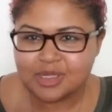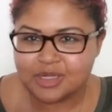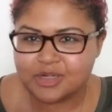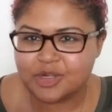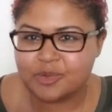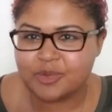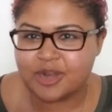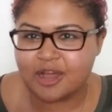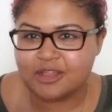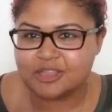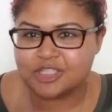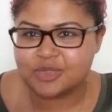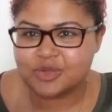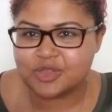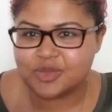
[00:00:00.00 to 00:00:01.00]

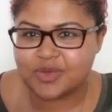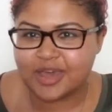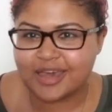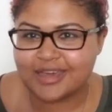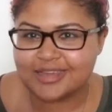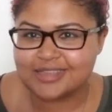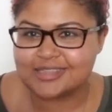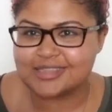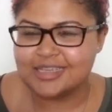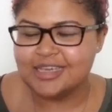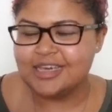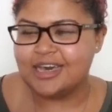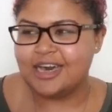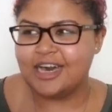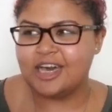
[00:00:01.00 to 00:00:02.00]
terminology with you guys
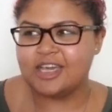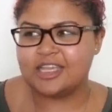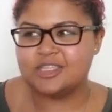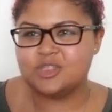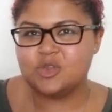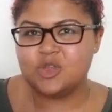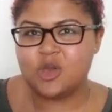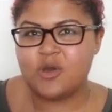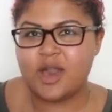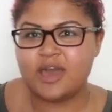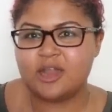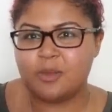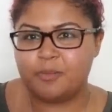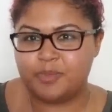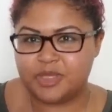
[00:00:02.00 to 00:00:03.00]
because uh, you know how
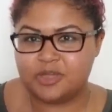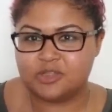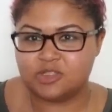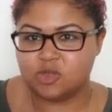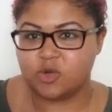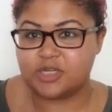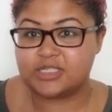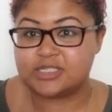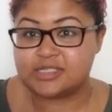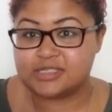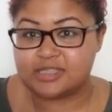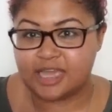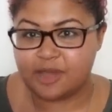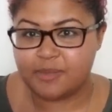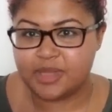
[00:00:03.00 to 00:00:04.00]
to build your
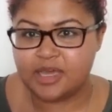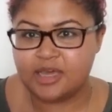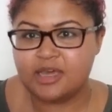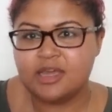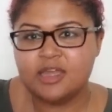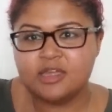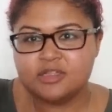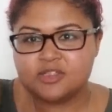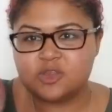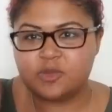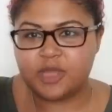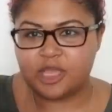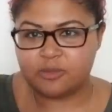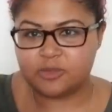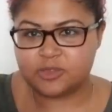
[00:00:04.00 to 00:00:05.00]
stamina to
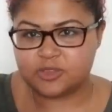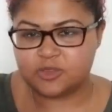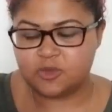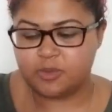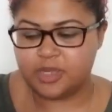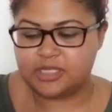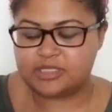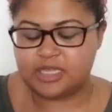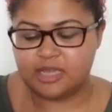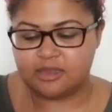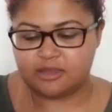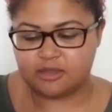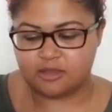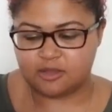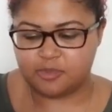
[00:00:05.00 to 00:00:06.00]
be able to maintain
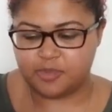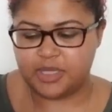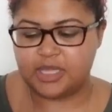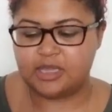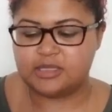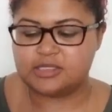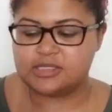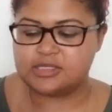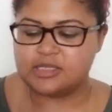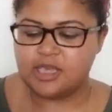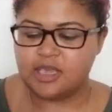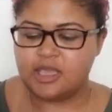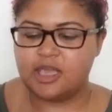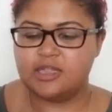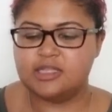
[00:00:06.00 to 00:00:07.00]
a good pace.
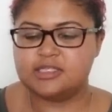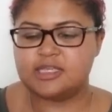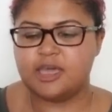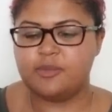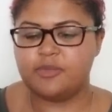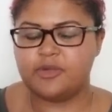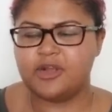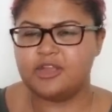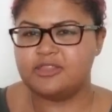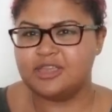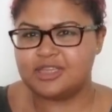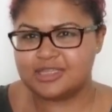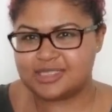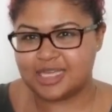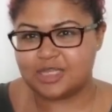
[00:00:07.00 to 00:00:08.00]
And this emperor, I
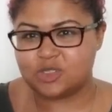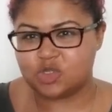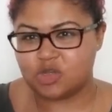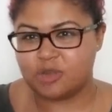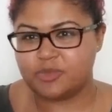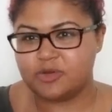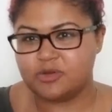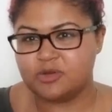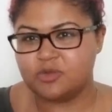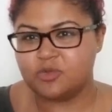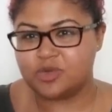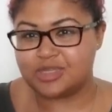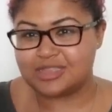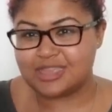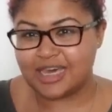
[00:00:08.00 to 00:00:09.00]
think, has had trouble
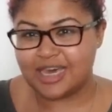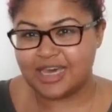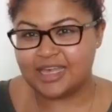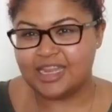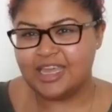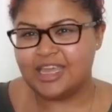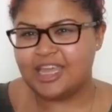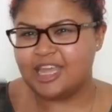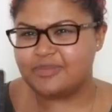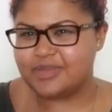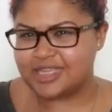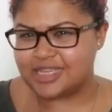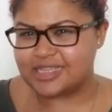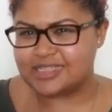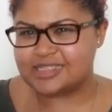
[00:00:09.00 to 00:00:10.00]
with that. And
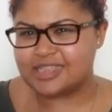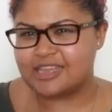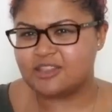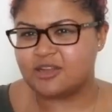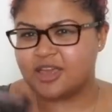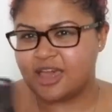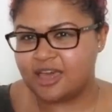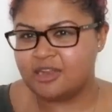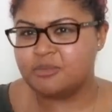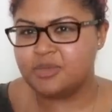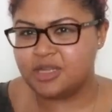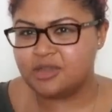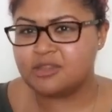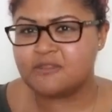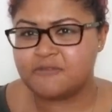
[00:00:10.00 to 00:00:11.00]
because of that, they're kind of
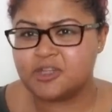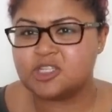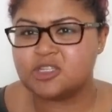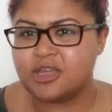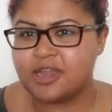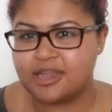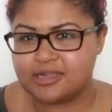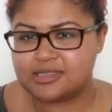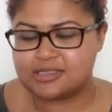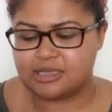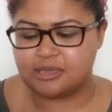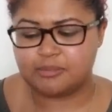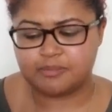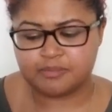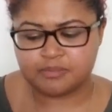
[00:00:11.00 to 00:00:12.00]
meeting at the finish line out of
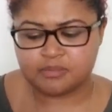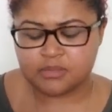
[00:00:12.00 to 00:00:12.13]
steam